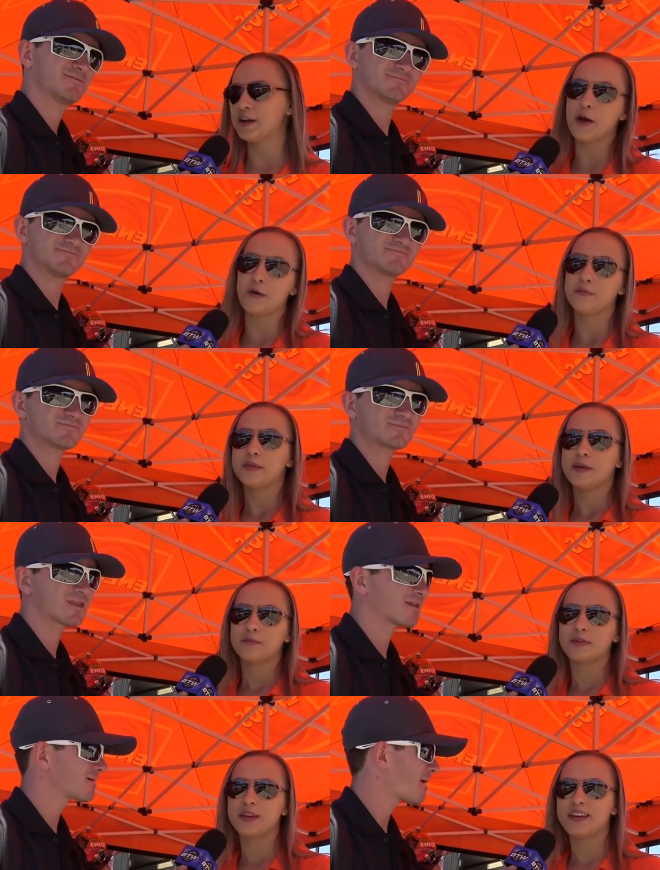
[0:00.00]
Speaker 1: you know,
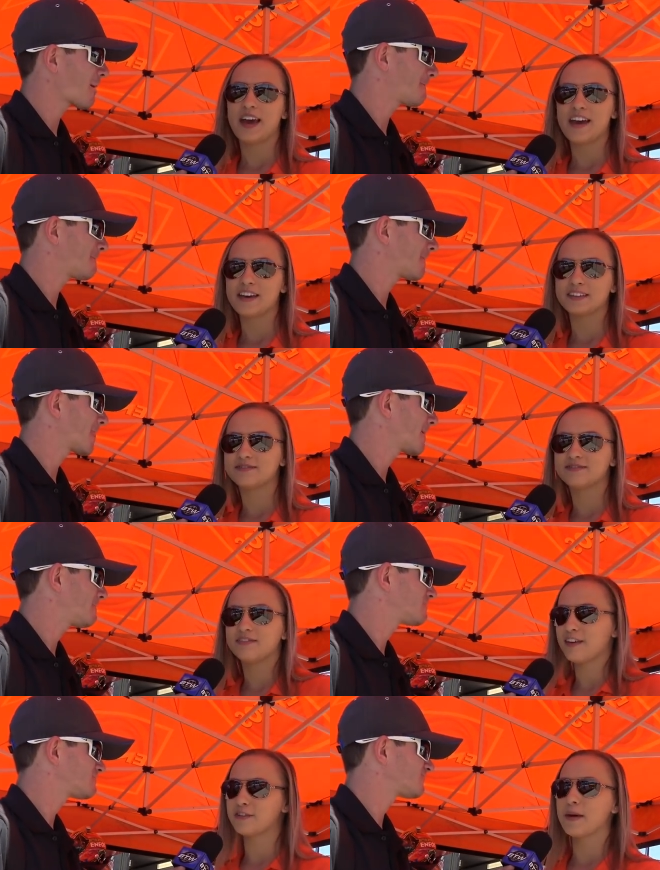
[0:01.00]
we I
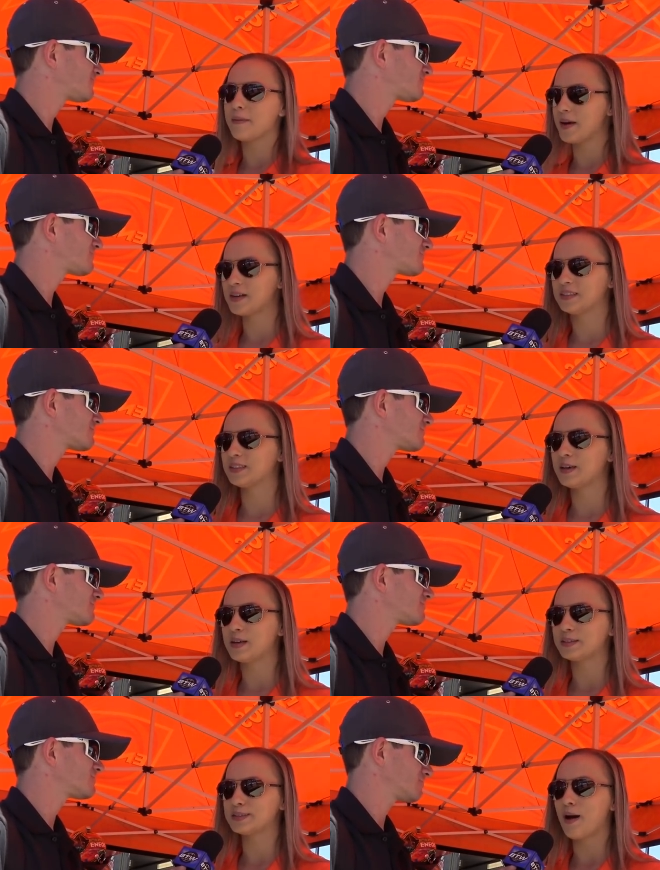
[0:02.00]
live with my parents
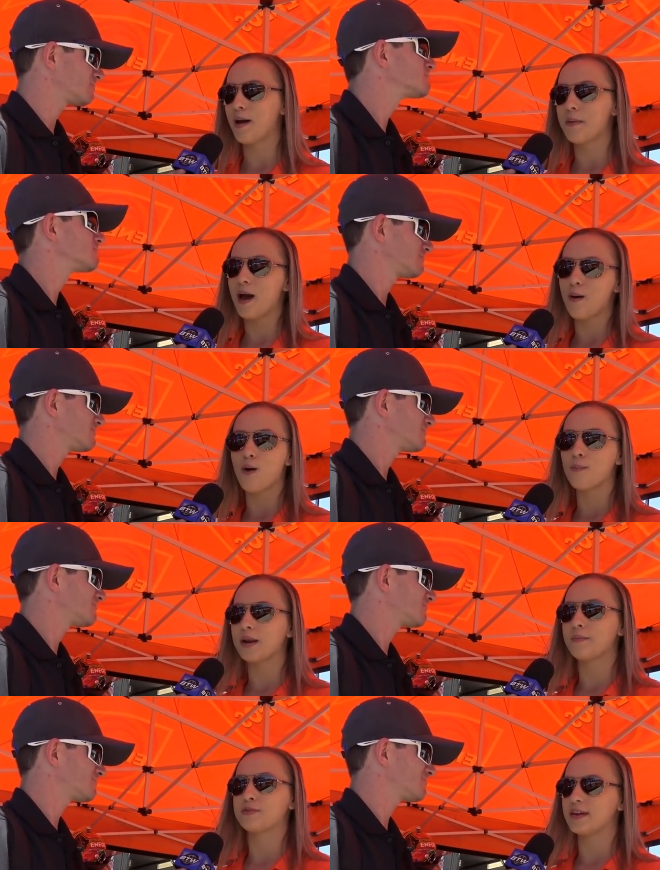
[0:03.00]
still, so I'm at home
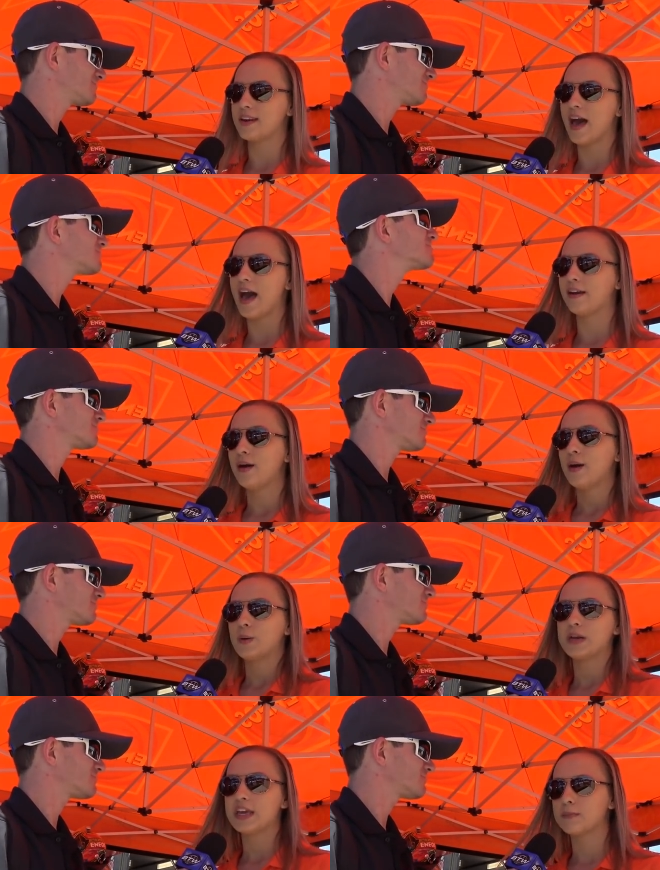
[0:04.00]
and I'm with my dad.
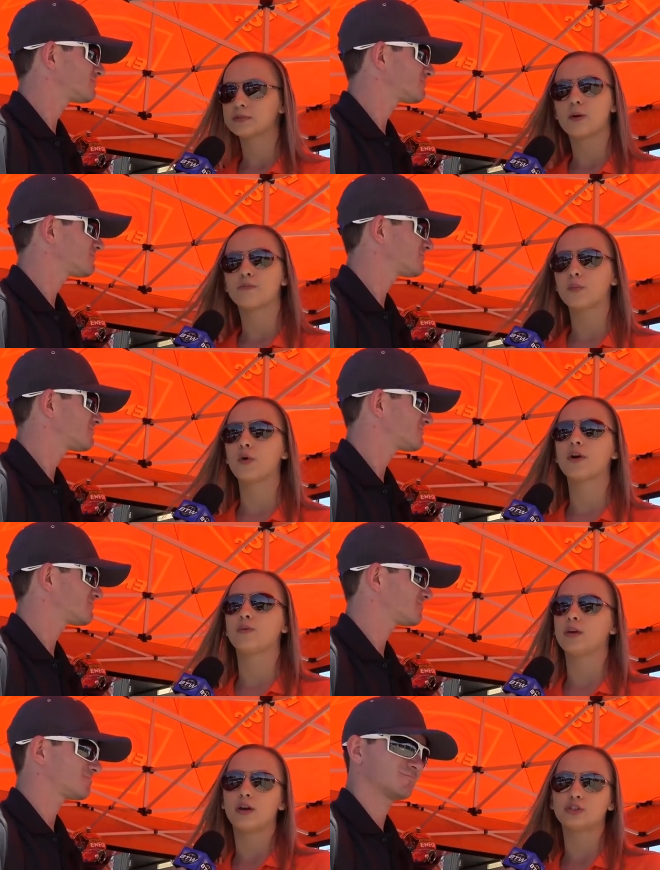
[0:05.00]
When he comes home from
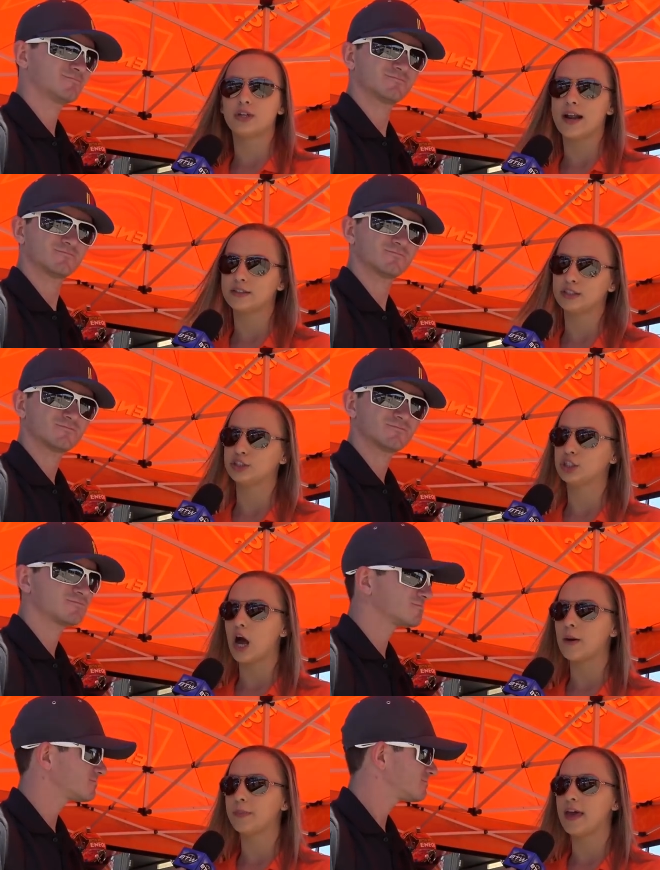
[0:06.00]
work, we go straight out to the
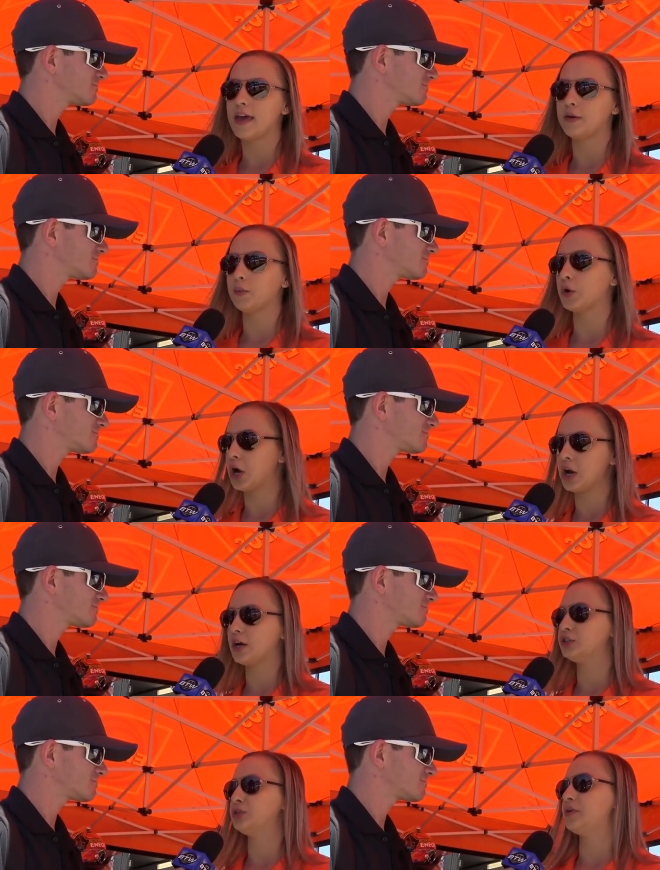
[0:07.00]
shop and work on
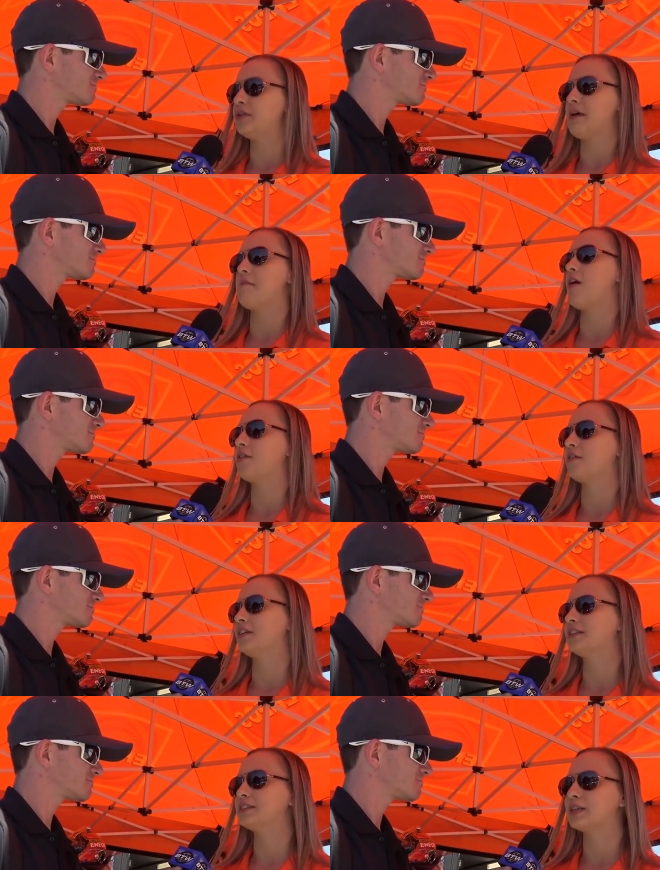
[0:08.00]
our super late model.
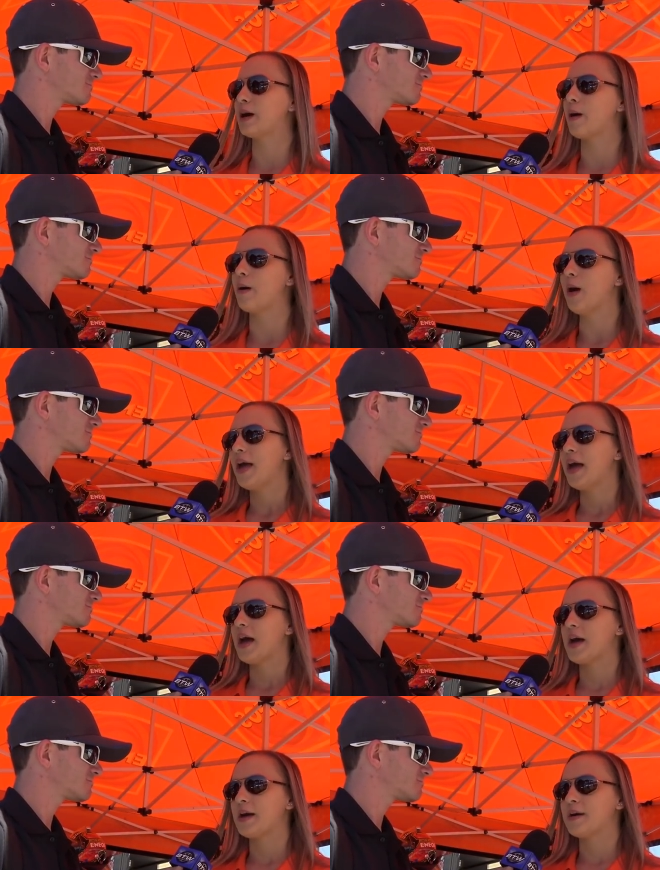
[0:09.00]
And so
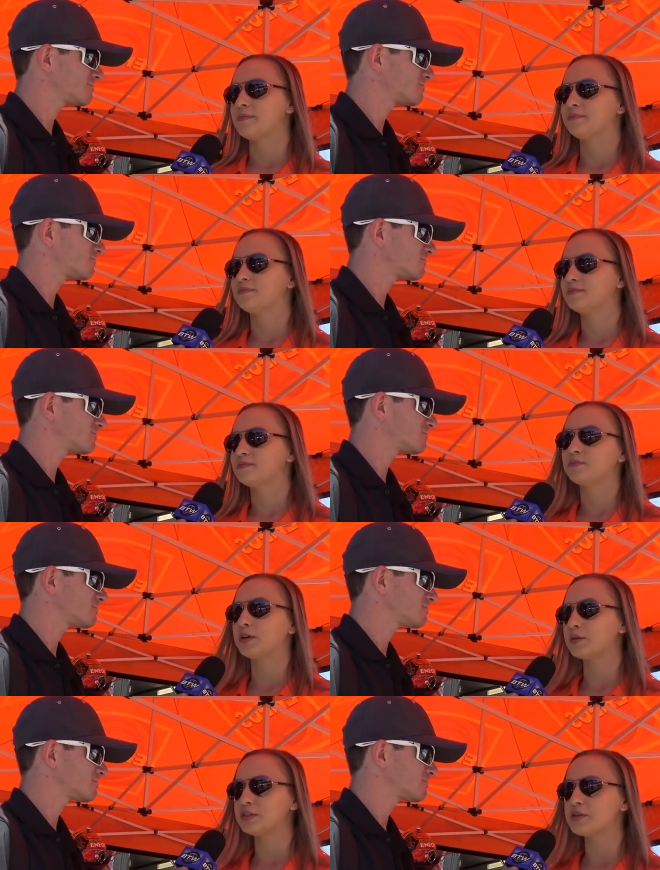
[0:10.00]
um,
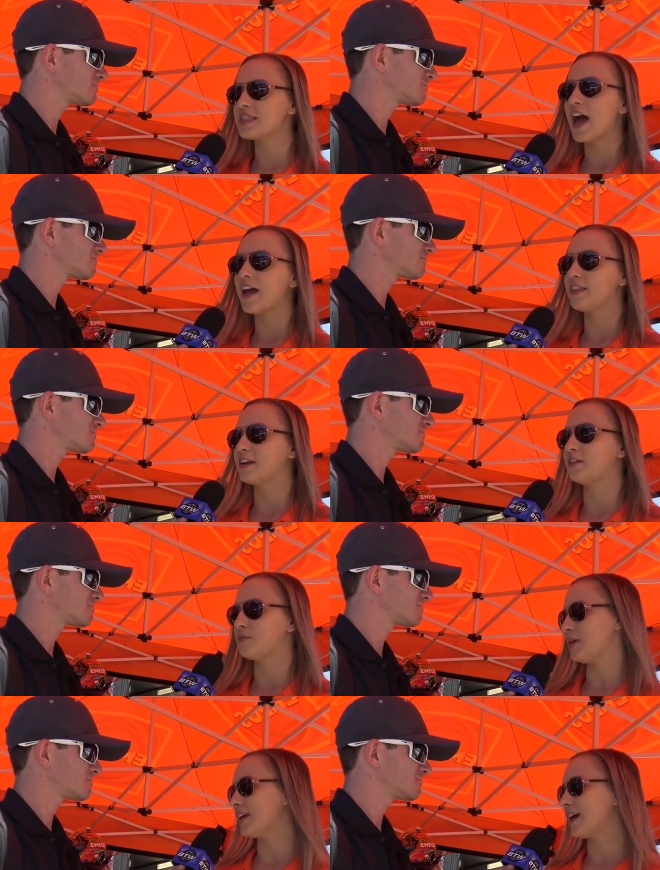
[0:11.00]
we're doing that, and then on the
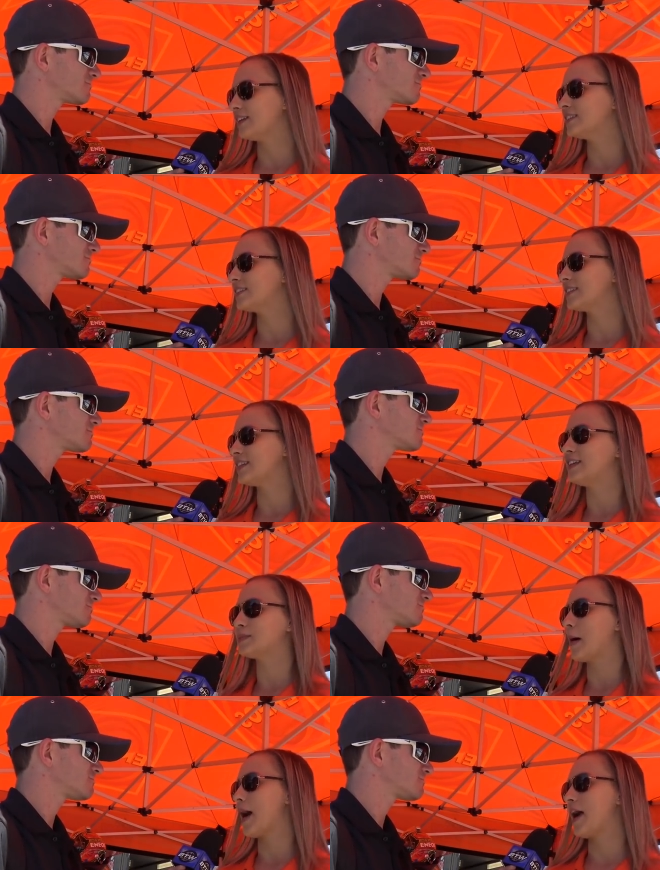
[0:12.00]
weekends, he's
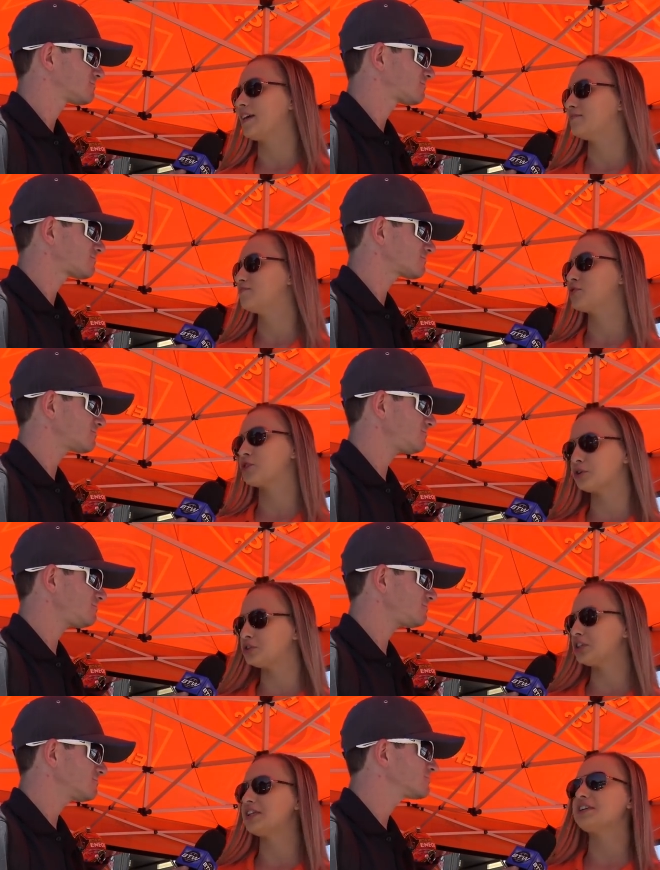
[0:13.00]
my crew
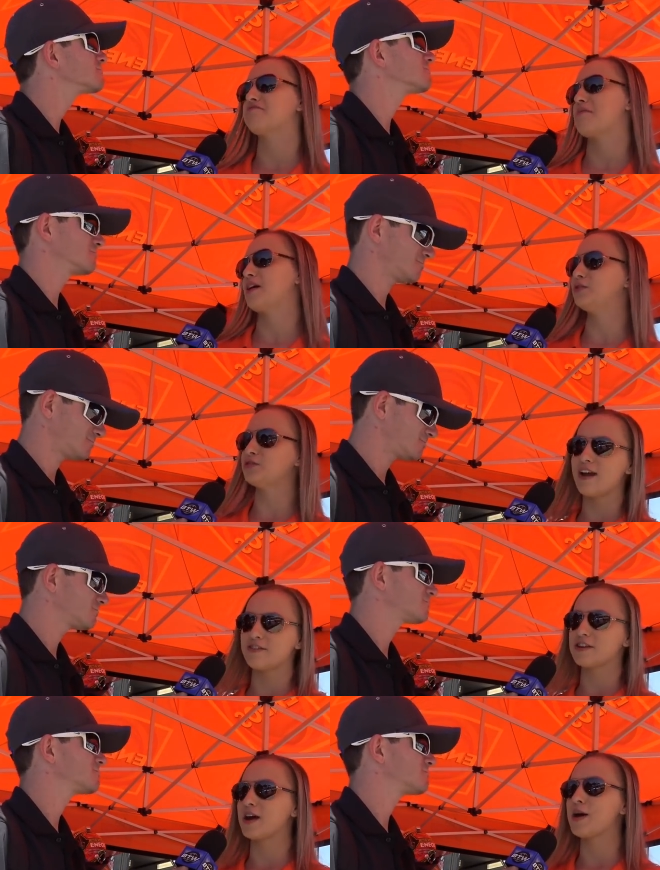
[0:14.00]
chief, my
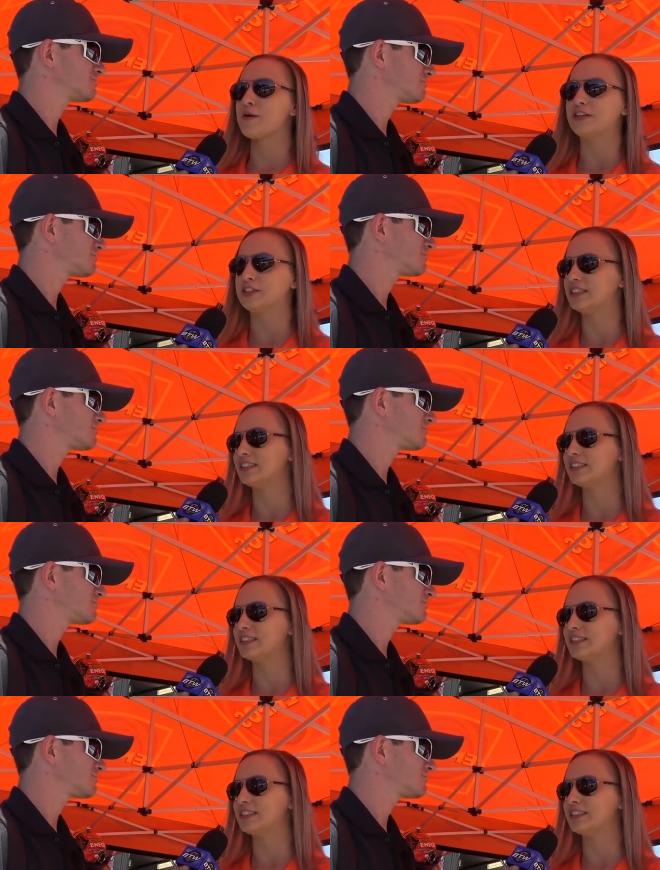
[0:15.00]
driver coach.